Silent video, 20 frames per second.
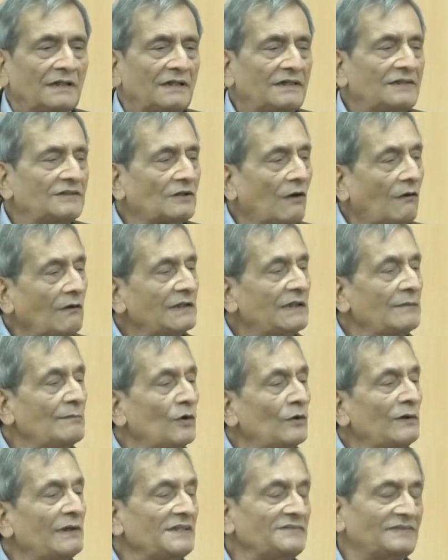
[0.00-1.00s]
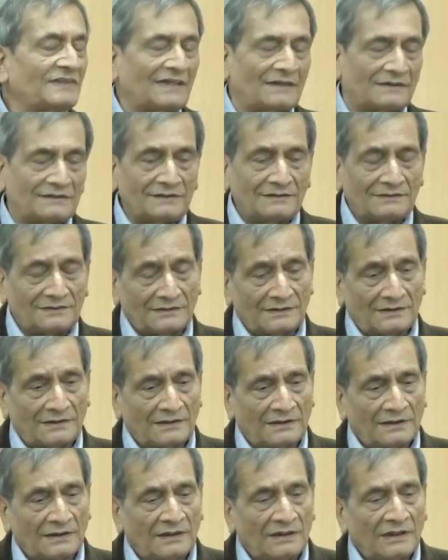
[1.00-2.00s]
it is all the more reason
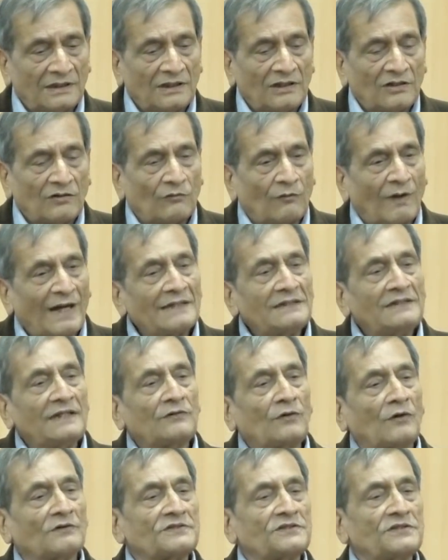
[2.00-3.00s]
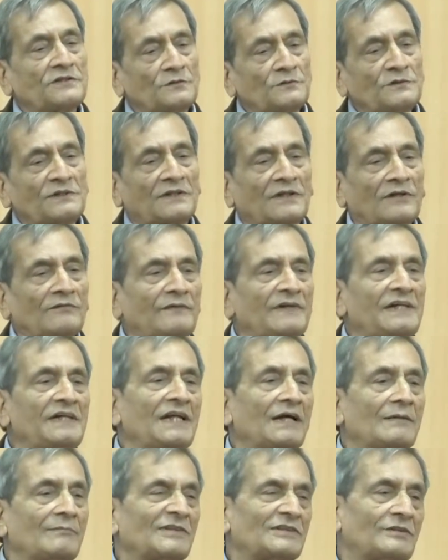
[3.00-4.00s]
why the Constitution of
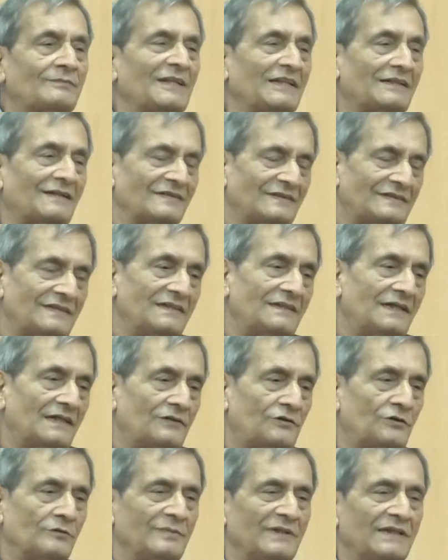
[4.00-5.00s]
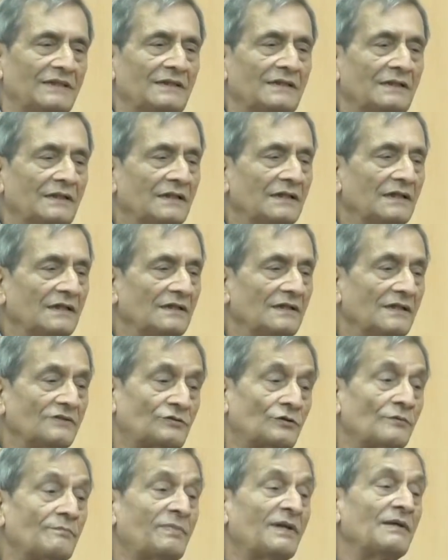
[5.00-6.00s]
India must be considered to be
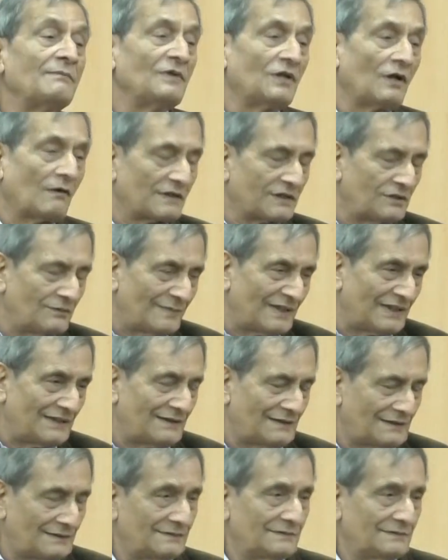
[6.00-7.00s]
a supreme document.